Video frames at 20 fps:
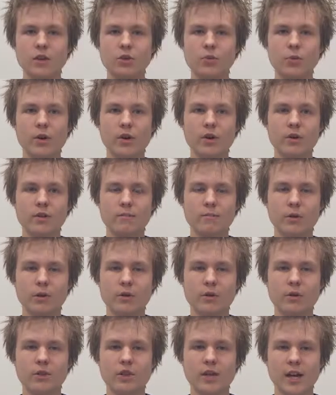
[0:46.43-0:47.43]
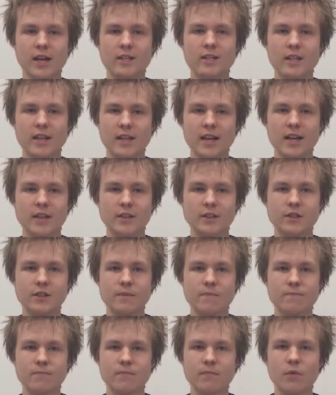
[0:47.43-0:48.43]
This is what your computer checks
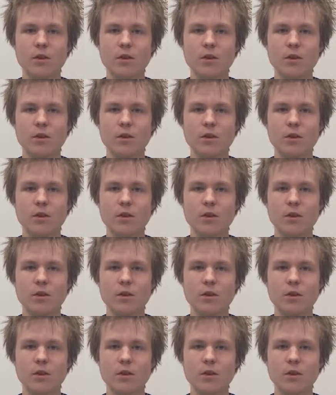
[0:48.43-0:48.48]
against.